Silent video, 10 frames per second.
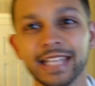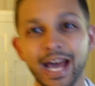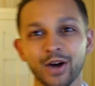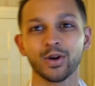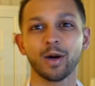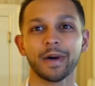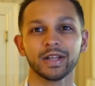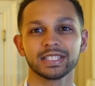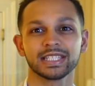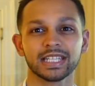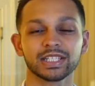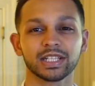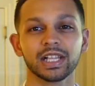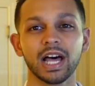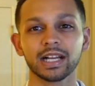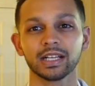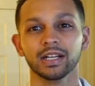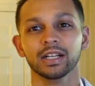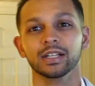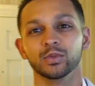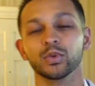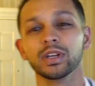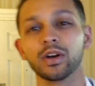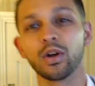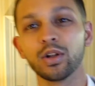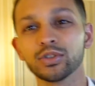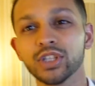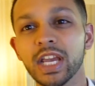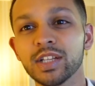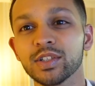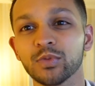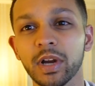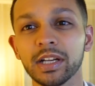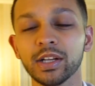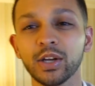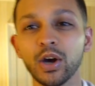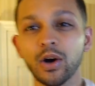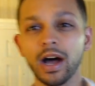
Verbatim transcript: now about six o'clock. We are all changed and ready to go.